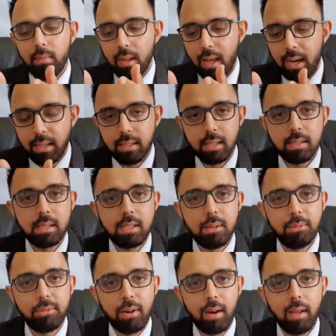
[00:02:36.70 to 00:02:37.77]

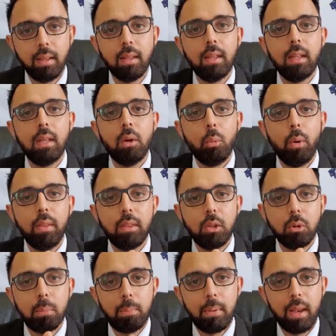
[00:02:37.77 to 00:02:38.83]
identify whether you
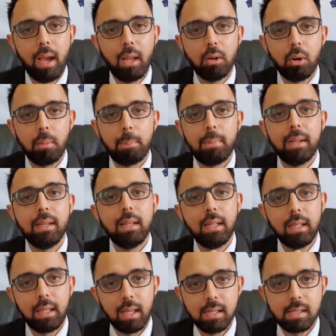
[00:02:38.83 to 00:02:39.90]
plan on pleading
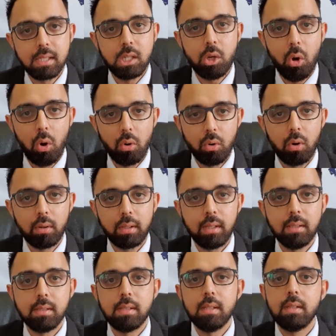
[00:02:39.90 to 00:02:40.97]
guilty or not
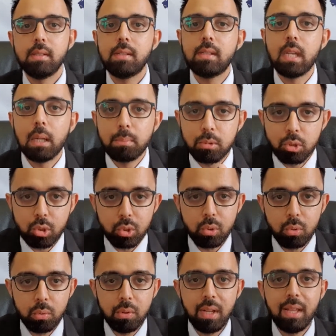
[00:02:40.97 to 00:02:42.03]
guilty. Step
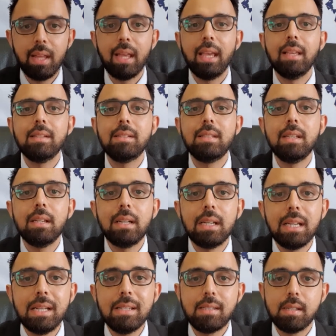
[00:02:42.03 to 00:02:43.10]
two is the
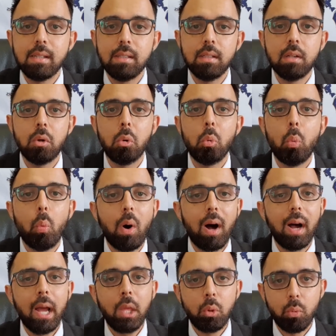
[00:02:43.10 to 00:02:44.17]
reason why
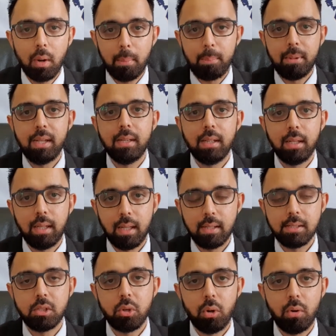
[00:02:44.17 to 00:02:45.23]
you are pleading
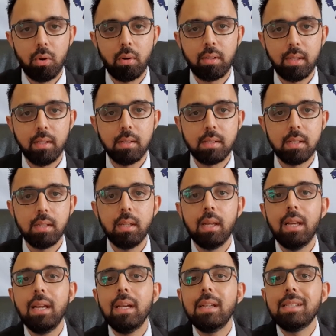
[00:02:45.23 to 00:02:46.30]
guilty or not guilty.
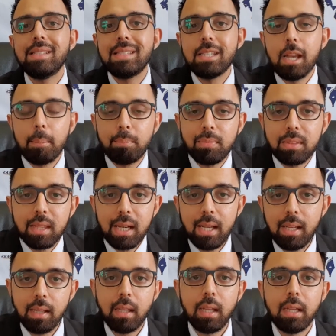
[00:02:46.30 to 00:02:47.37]
Step
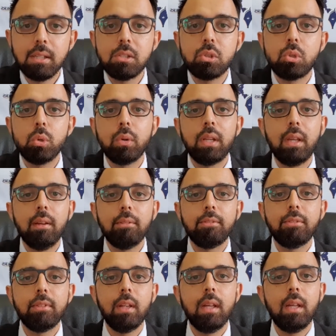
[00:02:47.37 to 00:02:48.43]
three is to give
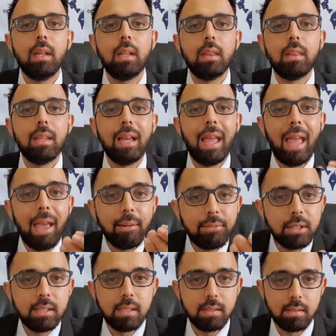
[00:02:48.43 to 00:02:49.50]
the
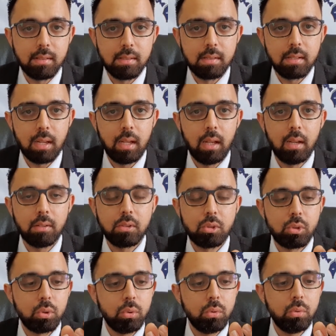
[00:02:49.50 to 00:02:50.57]
evidence as
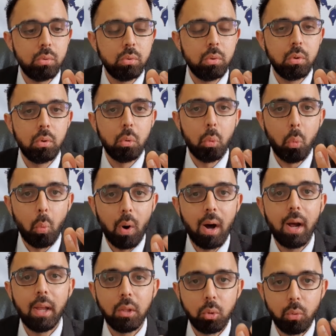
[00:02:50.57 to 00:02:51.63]
to why
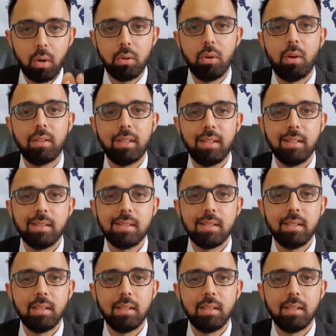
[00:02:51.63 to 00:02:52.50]
you are not guilty.